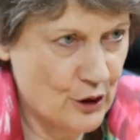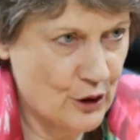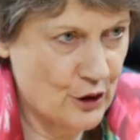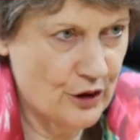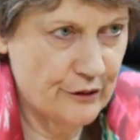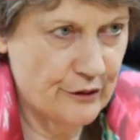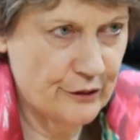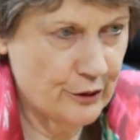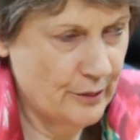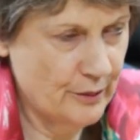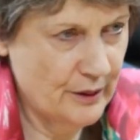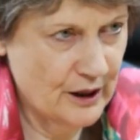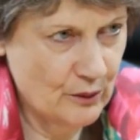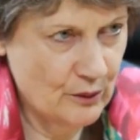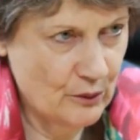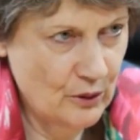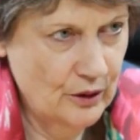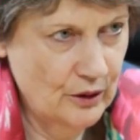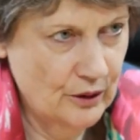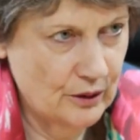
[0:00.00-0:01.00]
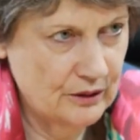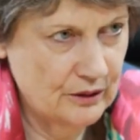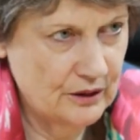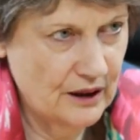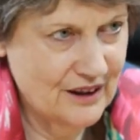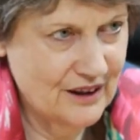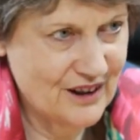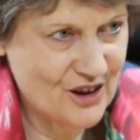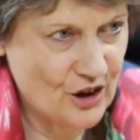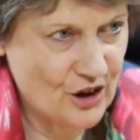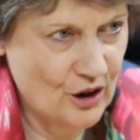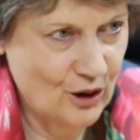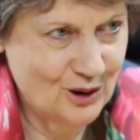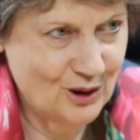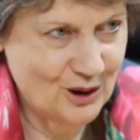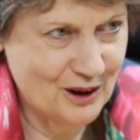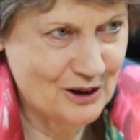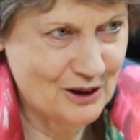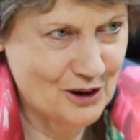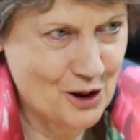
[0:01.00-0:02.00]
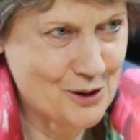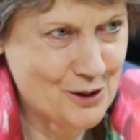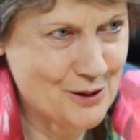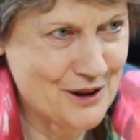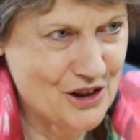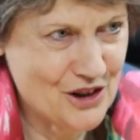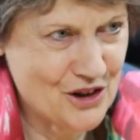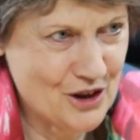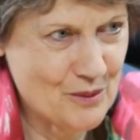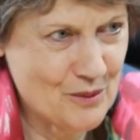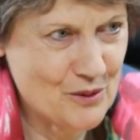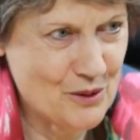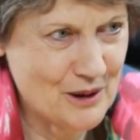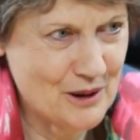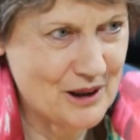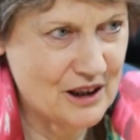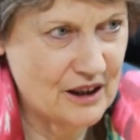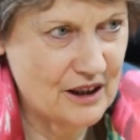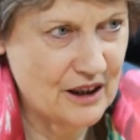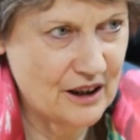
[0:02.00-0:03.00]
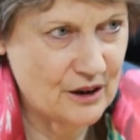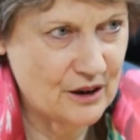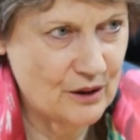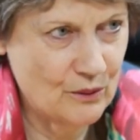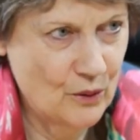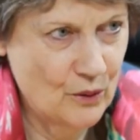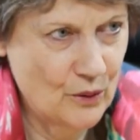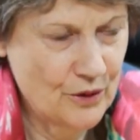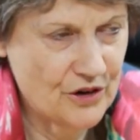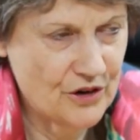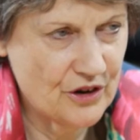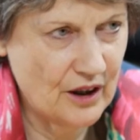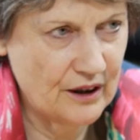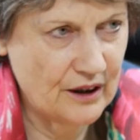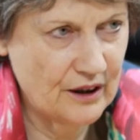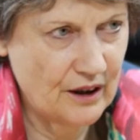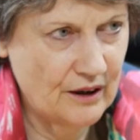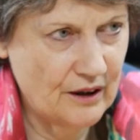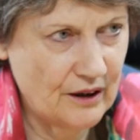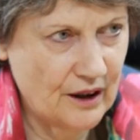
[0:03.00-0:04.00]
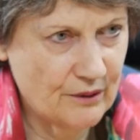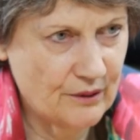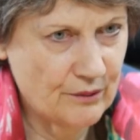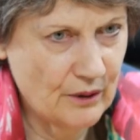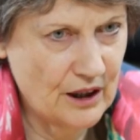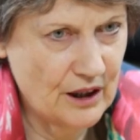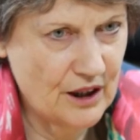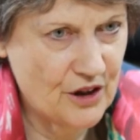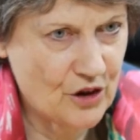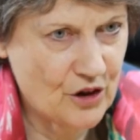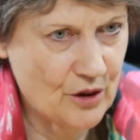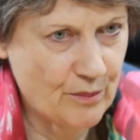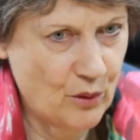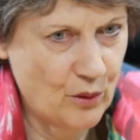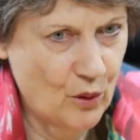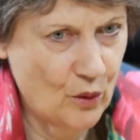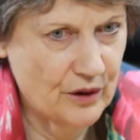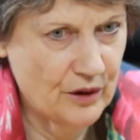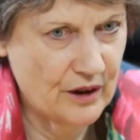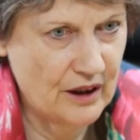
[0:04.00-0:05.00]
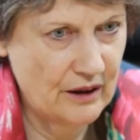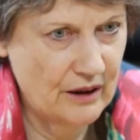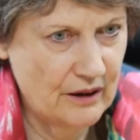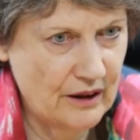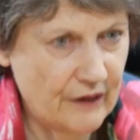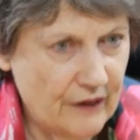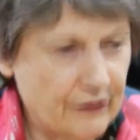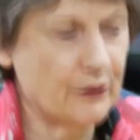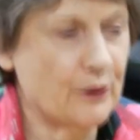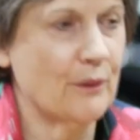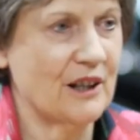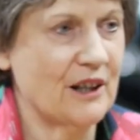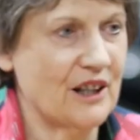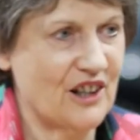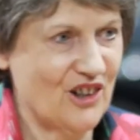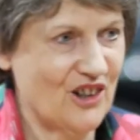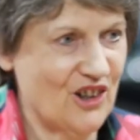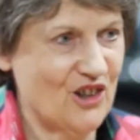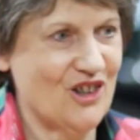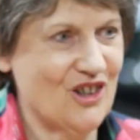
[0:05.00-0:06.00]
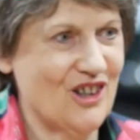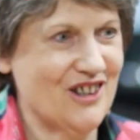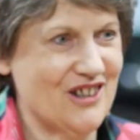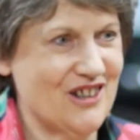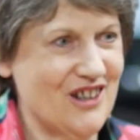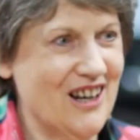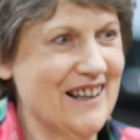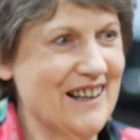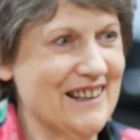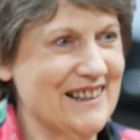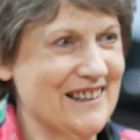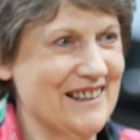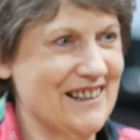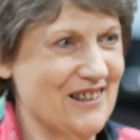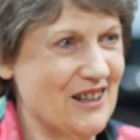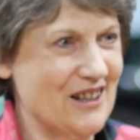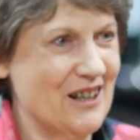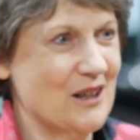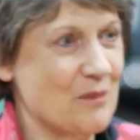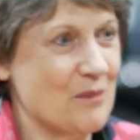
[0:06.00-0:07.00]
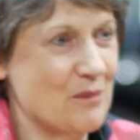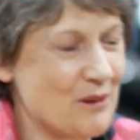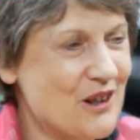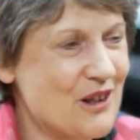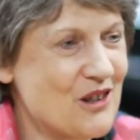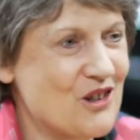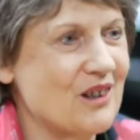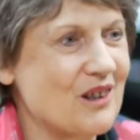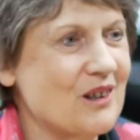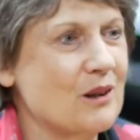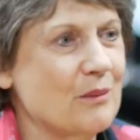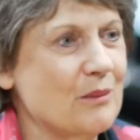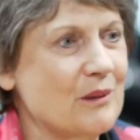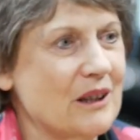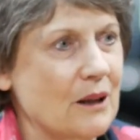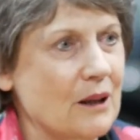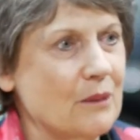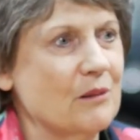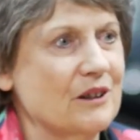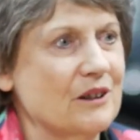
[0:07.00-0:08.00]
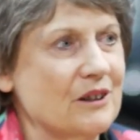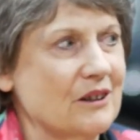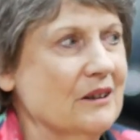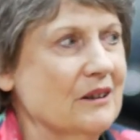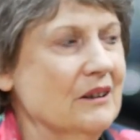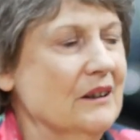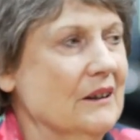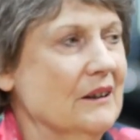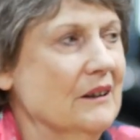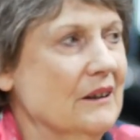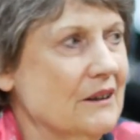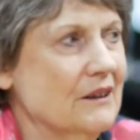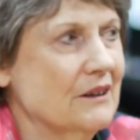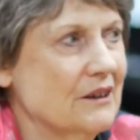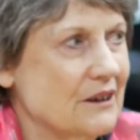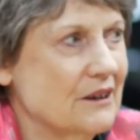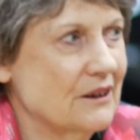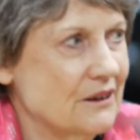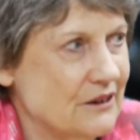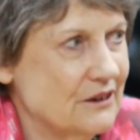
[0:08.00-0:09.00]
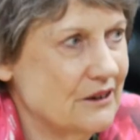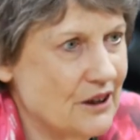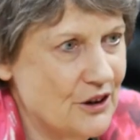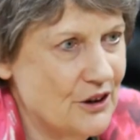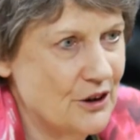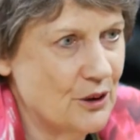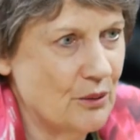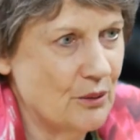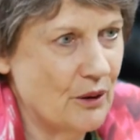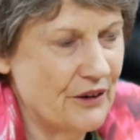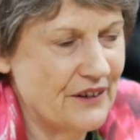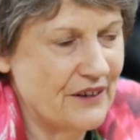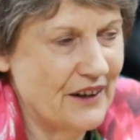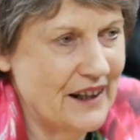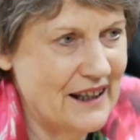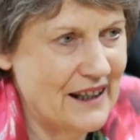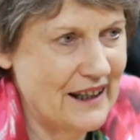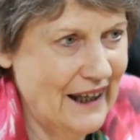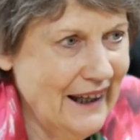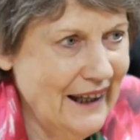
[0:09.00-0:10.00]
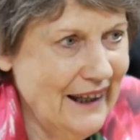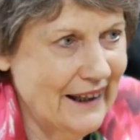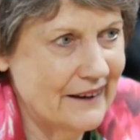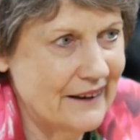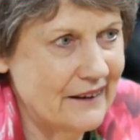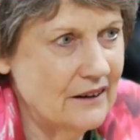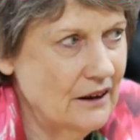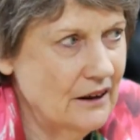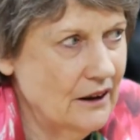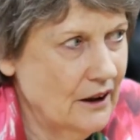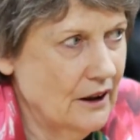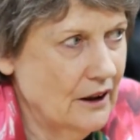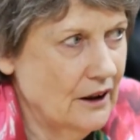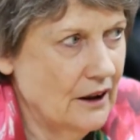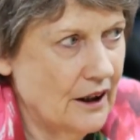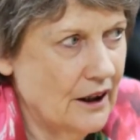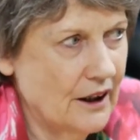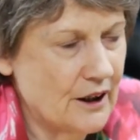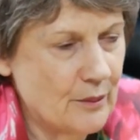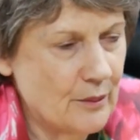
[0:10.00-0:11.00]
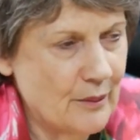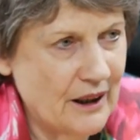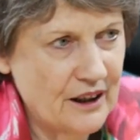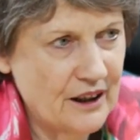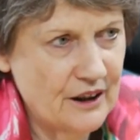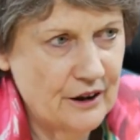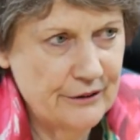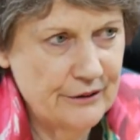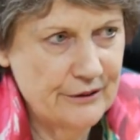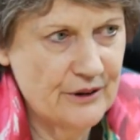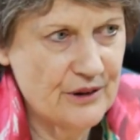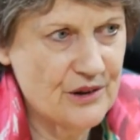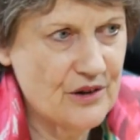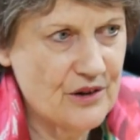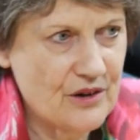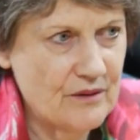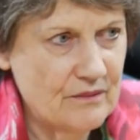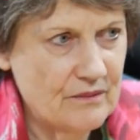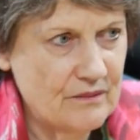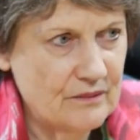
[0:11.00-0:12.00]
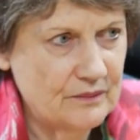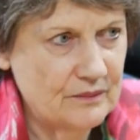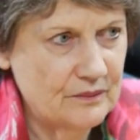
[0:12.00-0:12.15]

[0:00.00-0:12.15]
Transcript: vision mm. for a better world. Now, there's a whole lot of concrete steps we could take towards that and, and really support everyone in a society that's under pressure to be able to, to, to do what they can uh, to make a difference.